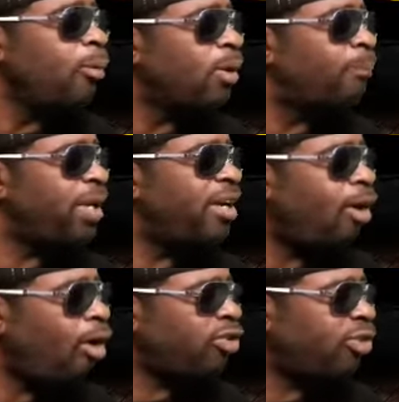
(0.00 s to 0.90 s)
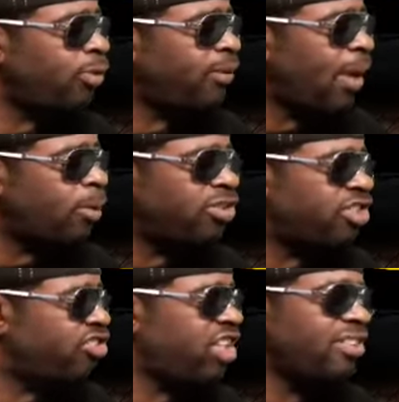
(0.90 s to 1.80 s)
would be also that they would
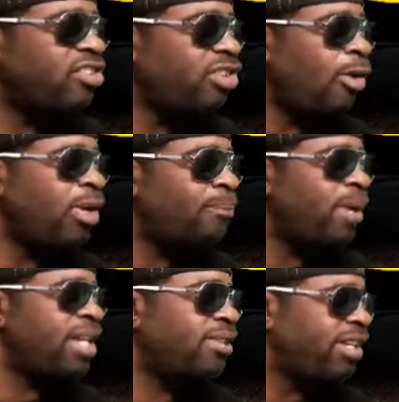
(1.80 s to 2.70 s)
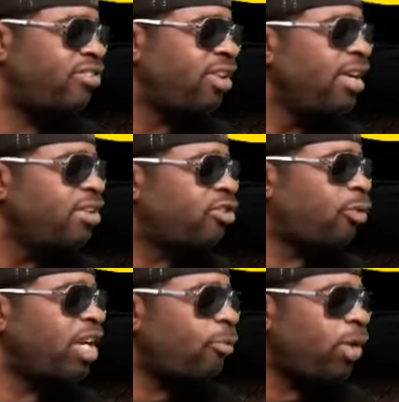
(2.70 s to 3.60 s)
just set the stone and make this
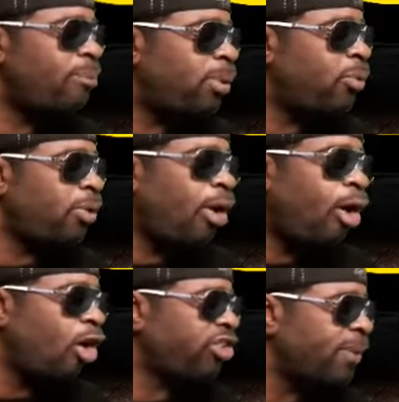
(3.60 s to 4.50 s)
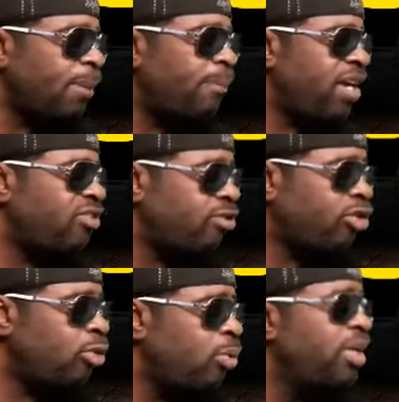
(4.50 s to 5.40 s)
Scream reboot awesome and amazing
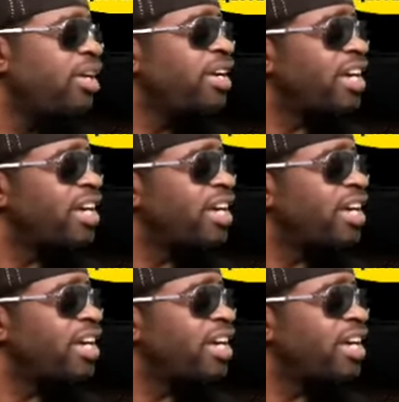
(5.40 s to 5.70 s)
too,